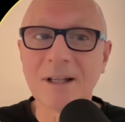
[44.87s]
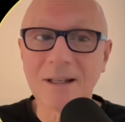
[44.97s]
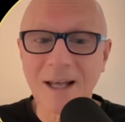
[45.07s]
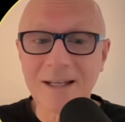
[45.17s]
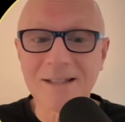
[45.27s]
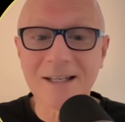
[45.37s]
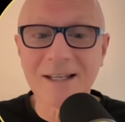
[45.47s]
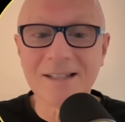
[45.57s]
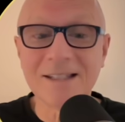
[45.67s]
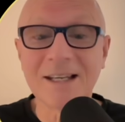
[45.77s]
The
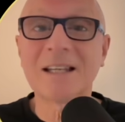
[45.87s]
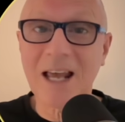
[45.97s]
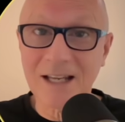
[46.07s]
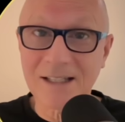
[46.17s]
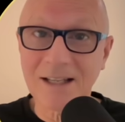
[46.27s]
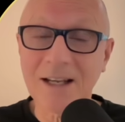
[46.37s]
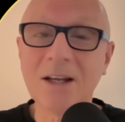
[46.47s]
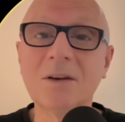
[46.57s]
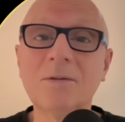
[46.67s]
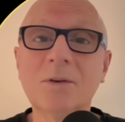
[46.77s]
latest Tesla
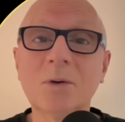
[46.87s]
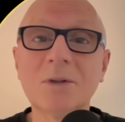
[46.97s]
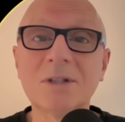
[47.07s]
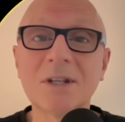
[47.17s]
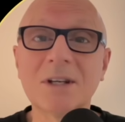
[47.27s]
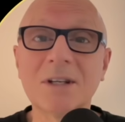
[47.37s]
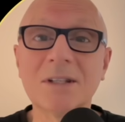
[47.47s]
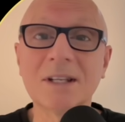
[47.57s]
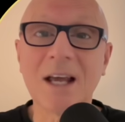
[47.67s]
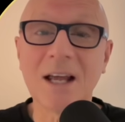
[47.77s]

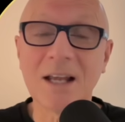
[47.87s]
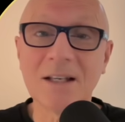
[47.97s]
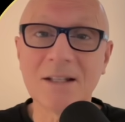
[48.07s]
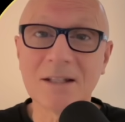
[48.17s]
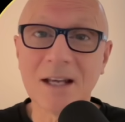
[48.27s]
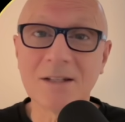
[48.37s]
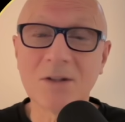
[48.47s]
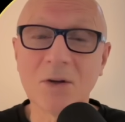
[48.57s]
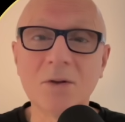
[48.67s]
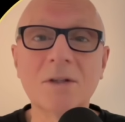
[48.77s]
influencers, and it
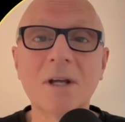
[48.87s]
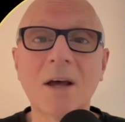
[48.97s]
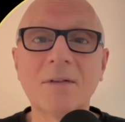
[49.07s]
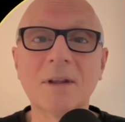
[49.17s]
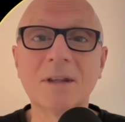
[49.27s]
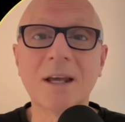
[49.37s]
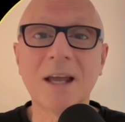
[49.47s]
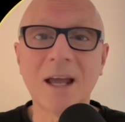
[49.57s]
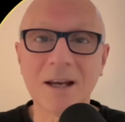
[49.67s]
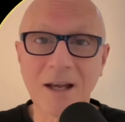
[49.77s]
turns out that they
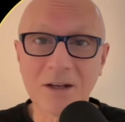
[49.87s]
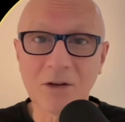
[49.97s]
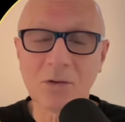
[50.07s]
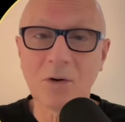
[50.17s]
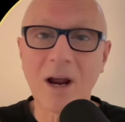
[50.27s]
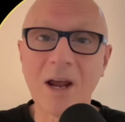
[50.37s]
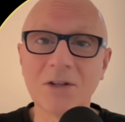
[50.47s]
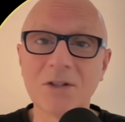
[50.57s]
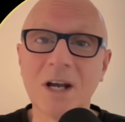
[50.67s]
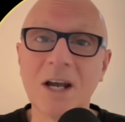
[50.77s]
had a
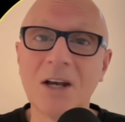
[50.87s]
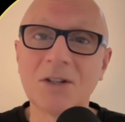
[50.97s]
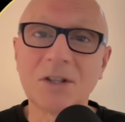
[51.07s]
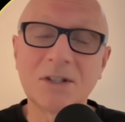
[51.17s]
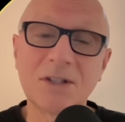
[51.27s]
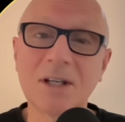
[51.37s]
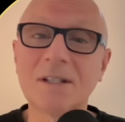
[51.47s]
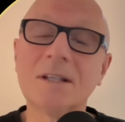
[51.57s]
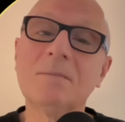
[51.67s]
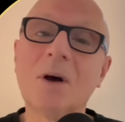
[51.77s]
crash just
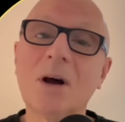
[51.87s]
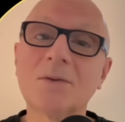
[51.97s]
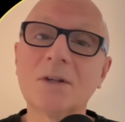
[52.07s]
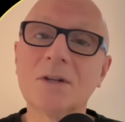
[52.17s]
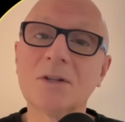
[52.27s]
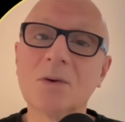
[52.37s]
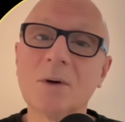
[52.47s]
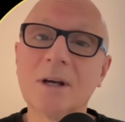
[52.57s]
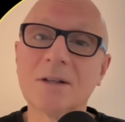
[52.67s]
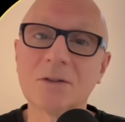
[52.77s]
60 miles into
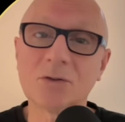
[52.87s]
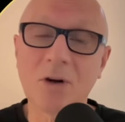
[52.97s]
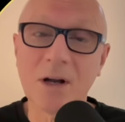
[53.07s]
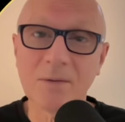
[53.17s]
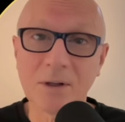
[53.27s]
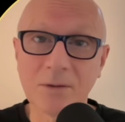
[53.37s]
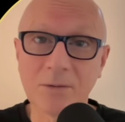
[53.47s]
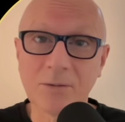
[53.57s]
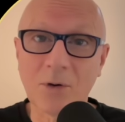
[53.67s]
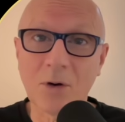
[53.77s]
it, driving
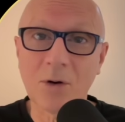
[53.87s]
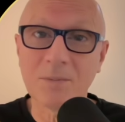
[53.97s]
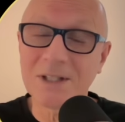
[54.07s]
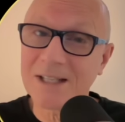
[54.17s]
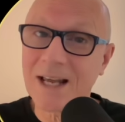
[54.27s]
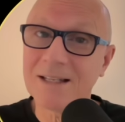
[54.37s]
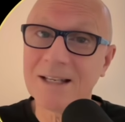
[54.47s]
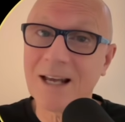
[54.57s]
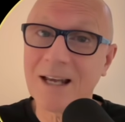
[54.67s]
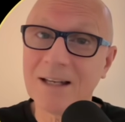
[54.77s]
from San
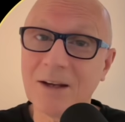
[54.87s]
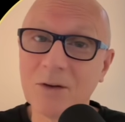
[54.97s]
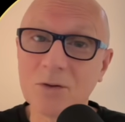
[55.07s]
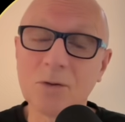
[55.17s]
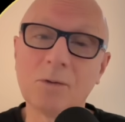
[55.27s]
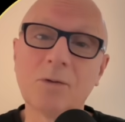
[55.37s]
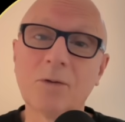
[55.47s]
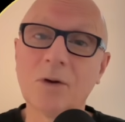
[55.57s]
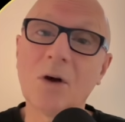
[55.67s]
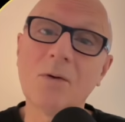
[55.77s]
Diego to
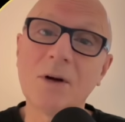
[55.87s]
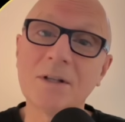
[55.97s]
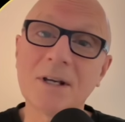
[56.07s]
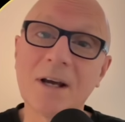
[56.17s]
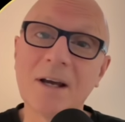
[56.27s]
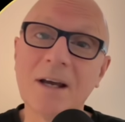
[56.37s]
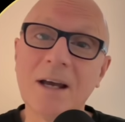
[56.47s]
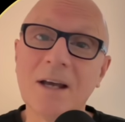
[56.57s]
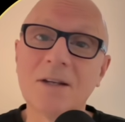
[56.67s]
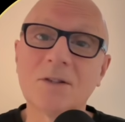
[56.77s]
Florida.
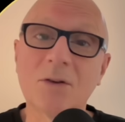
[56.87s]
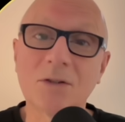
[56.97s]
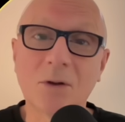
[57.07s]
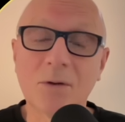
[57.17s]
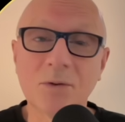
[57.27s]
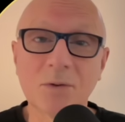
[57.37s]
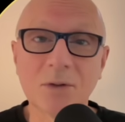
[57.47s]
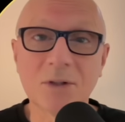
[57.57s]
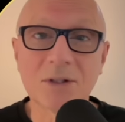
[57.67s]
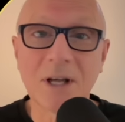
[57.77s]
So it's not off to a
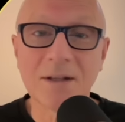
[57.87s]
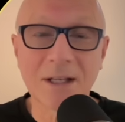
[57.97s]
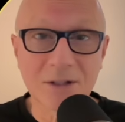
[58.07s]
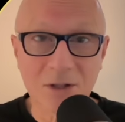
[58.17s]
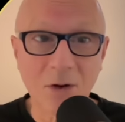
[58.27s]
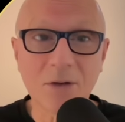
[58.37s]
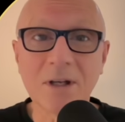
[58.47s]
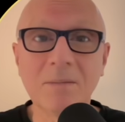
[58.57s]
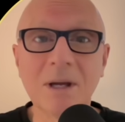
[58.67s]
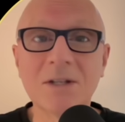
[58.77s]
good start, and they're
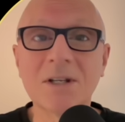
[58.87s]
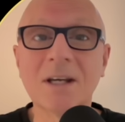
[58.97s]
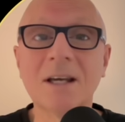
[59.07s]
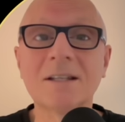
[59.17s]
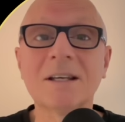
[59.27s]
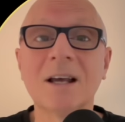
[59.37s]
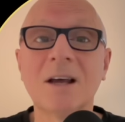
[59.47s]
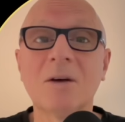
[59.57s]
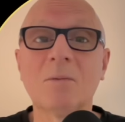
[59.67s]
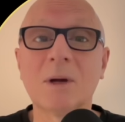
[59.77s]
documenting it.
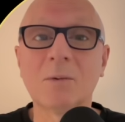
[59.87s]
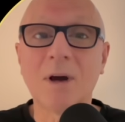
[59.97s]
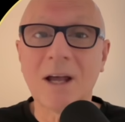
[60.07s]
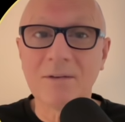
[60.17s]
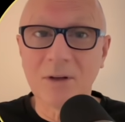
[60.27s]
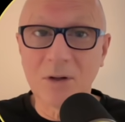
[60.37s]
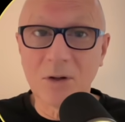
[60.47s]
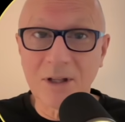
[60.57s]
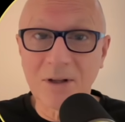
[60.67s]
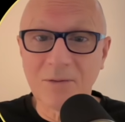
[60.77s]
We will have a
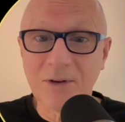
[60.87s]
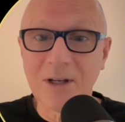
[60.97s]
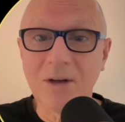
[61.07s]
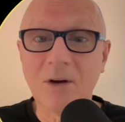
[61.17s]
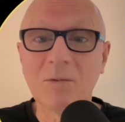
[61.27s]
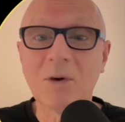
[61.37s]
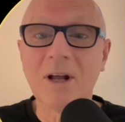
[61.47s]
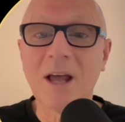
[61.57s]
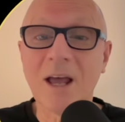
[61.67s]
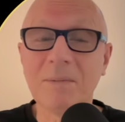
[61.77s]
look at the video of what
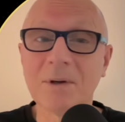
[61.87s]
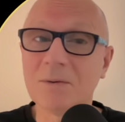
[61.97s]
happened.